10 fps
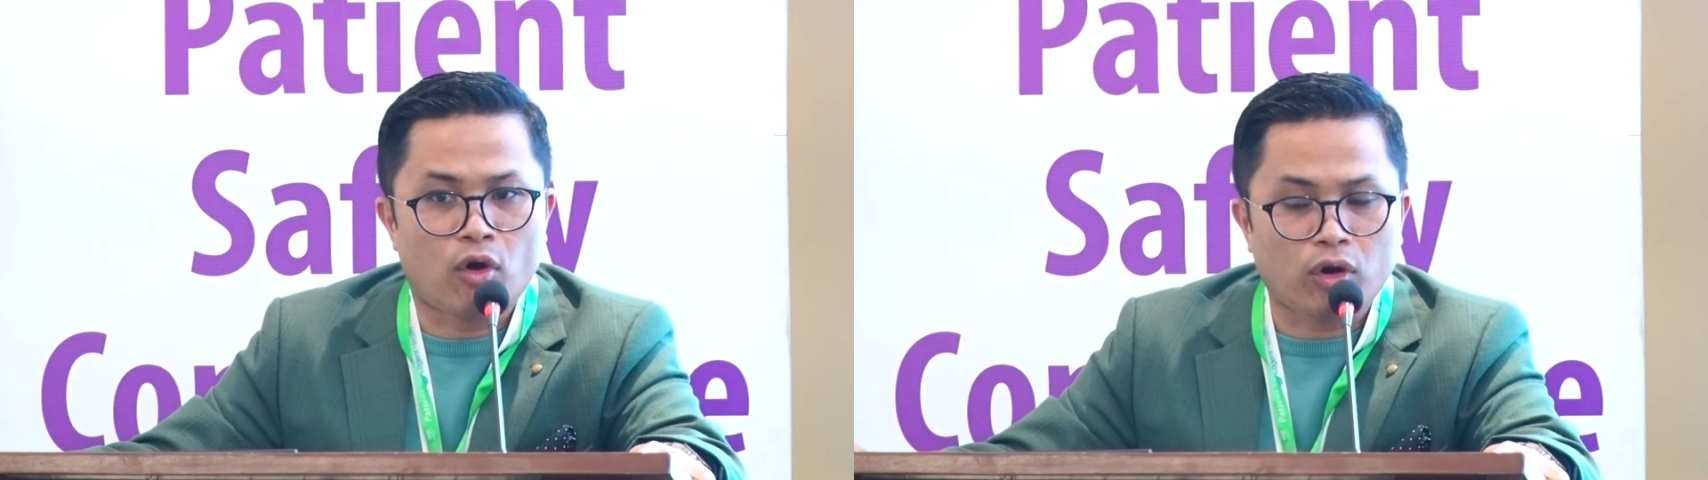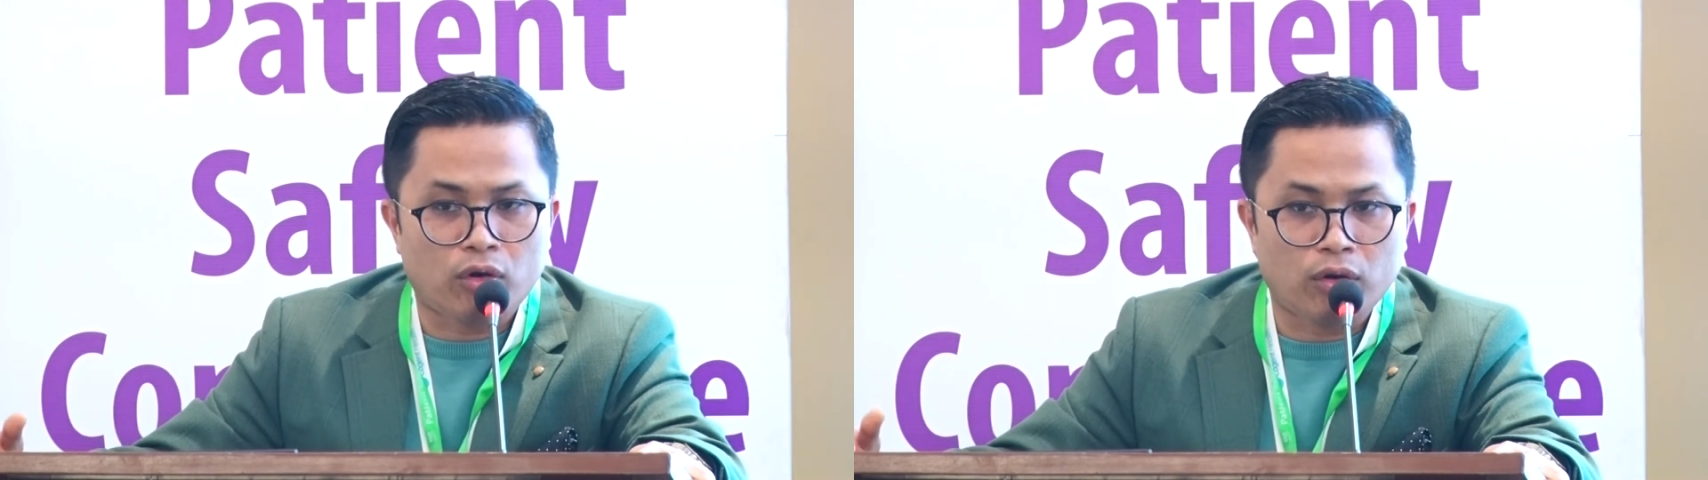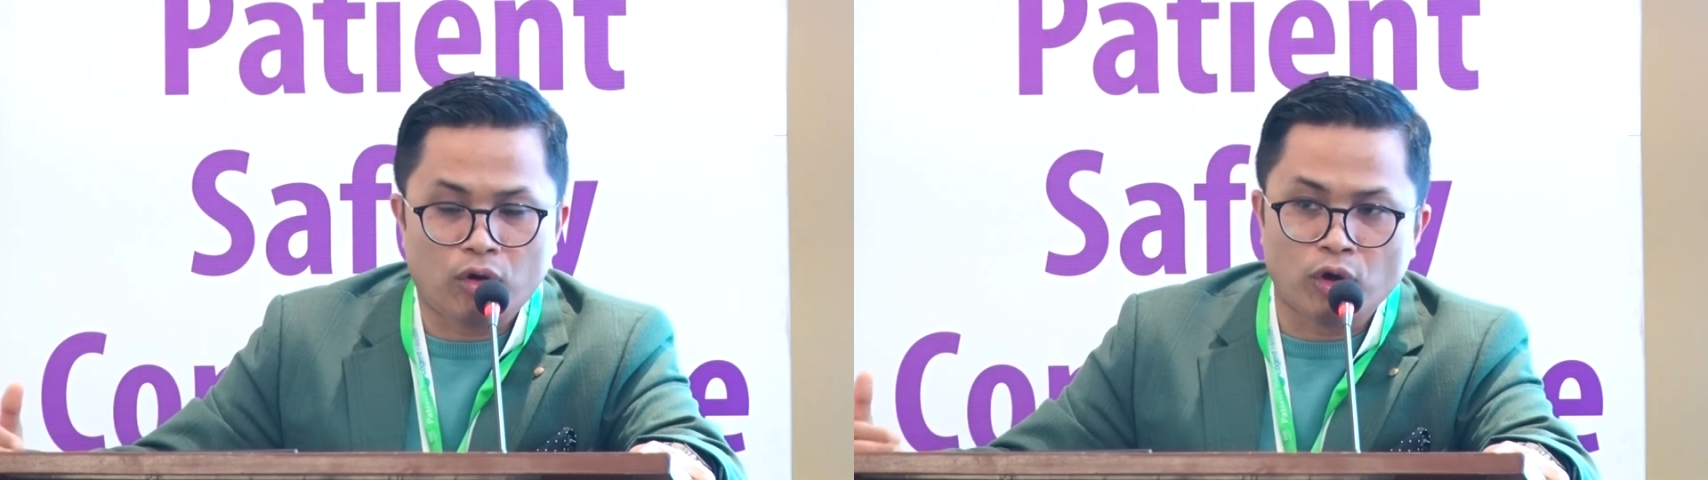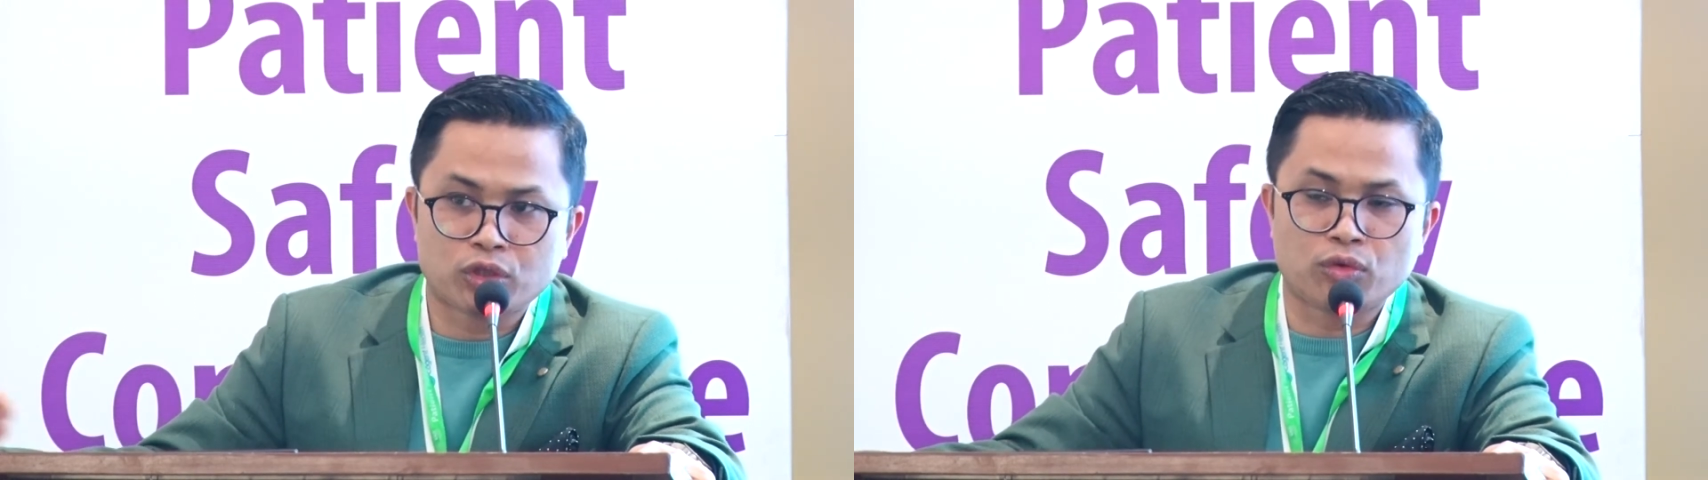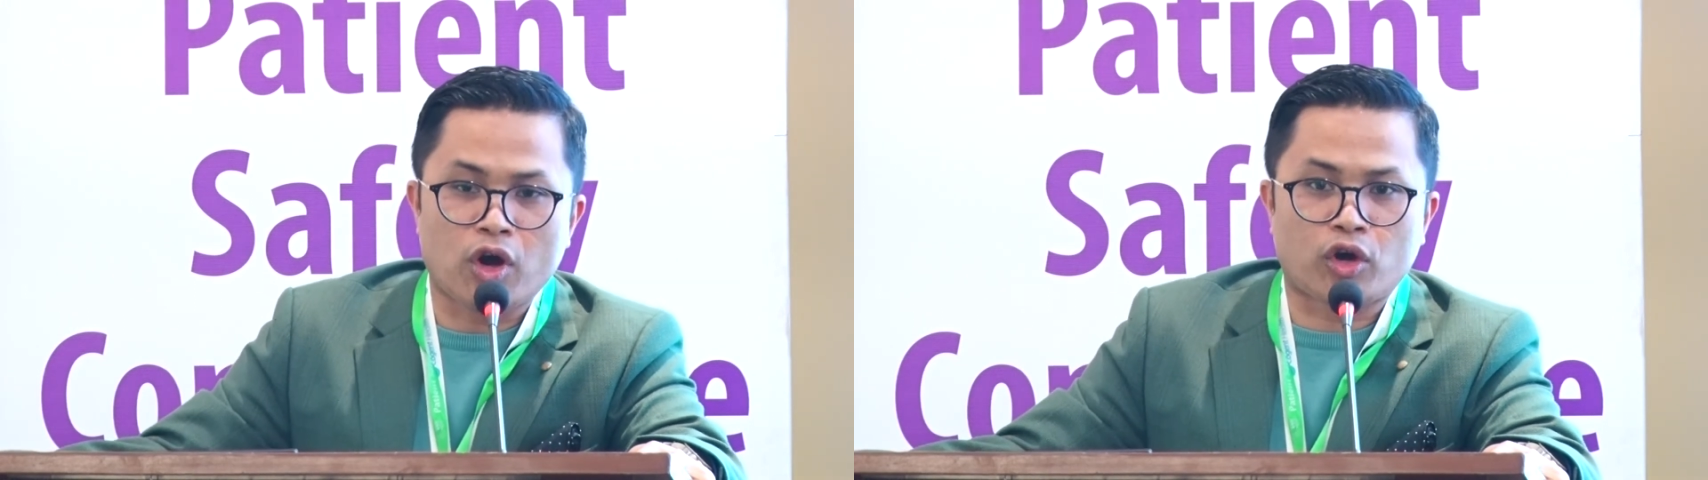and
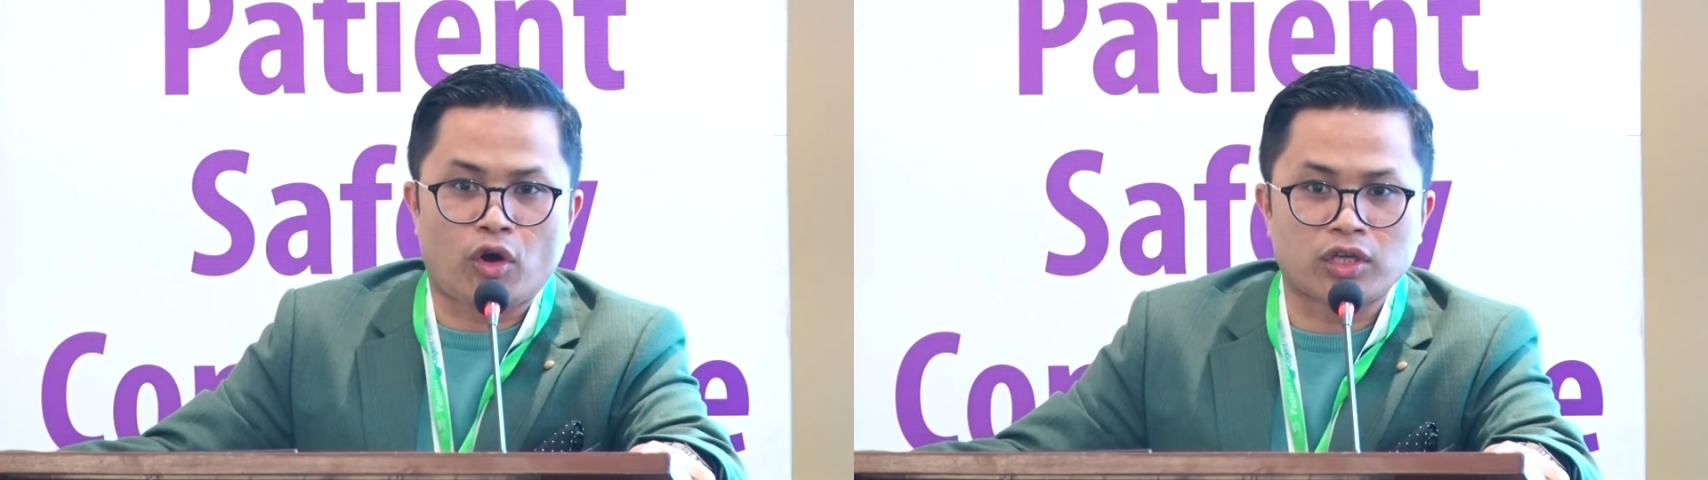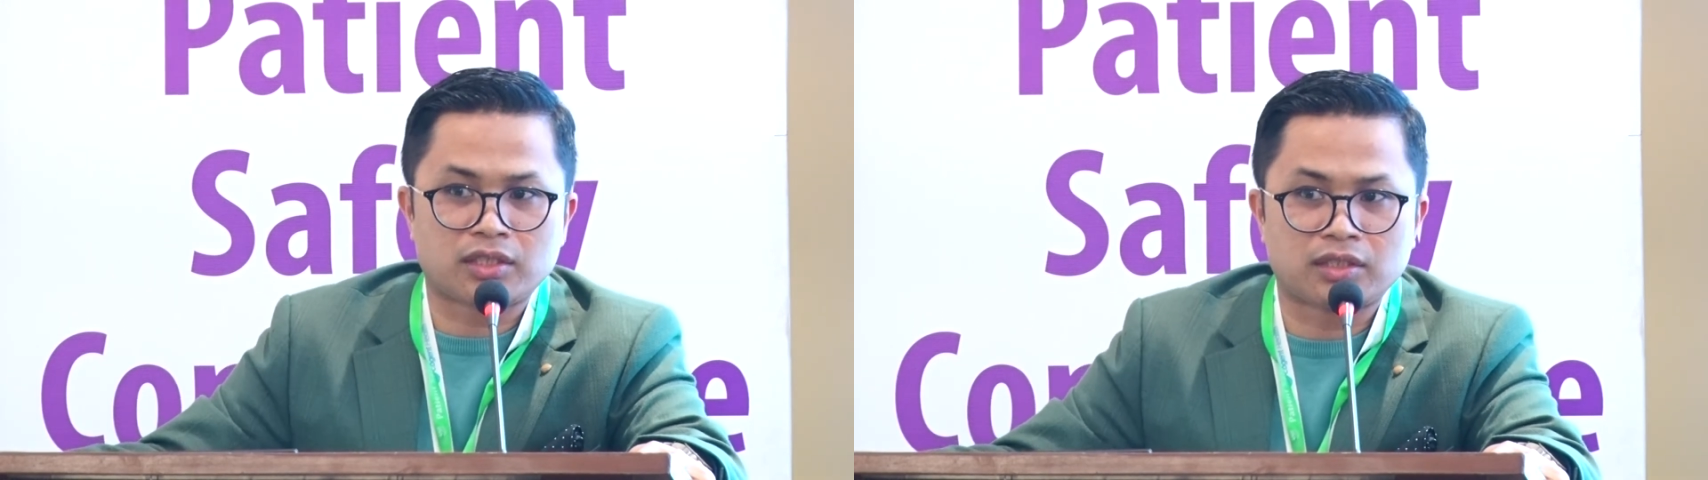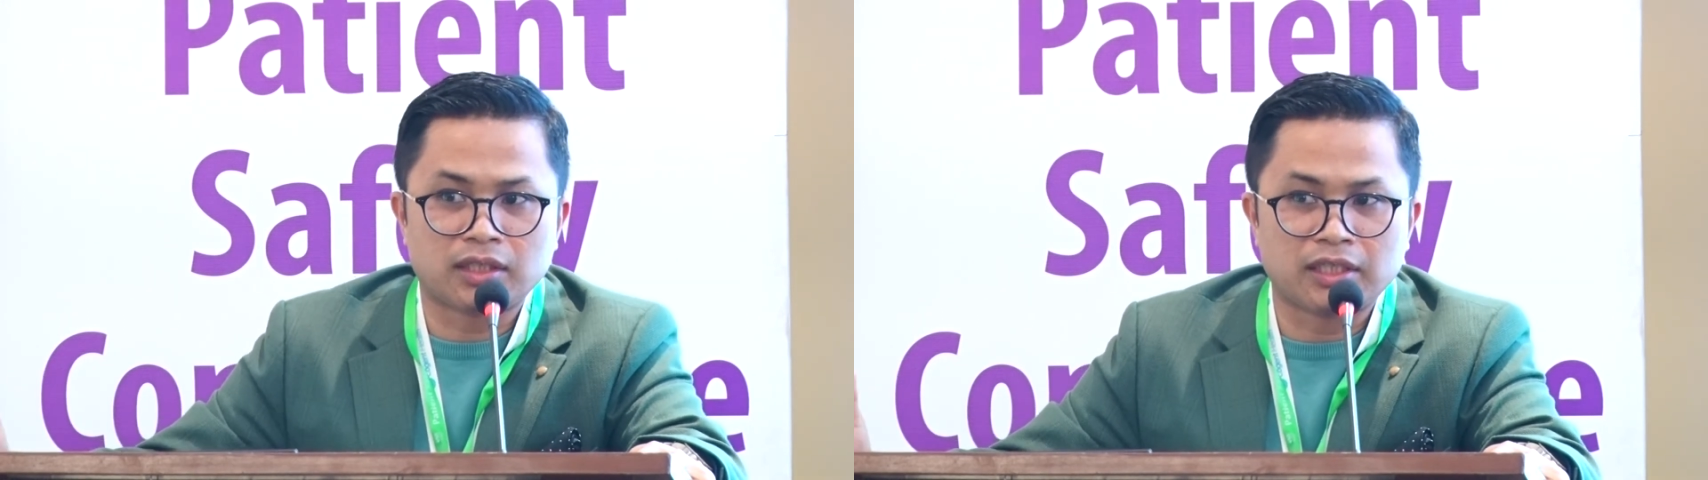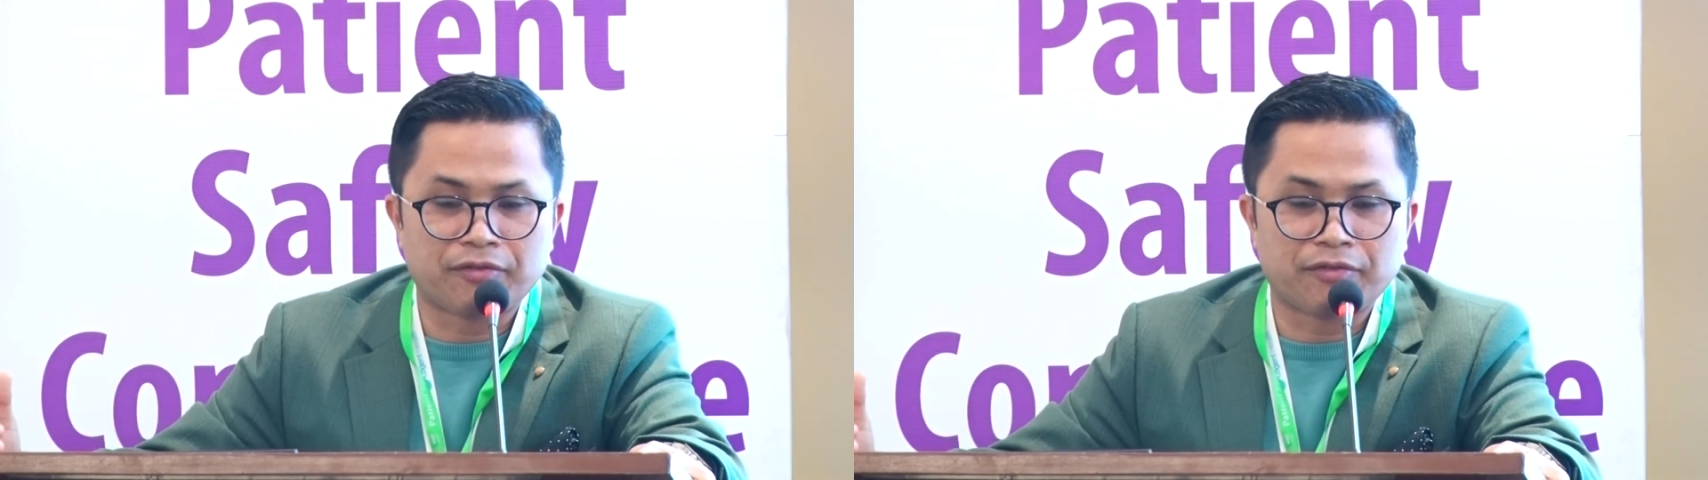also across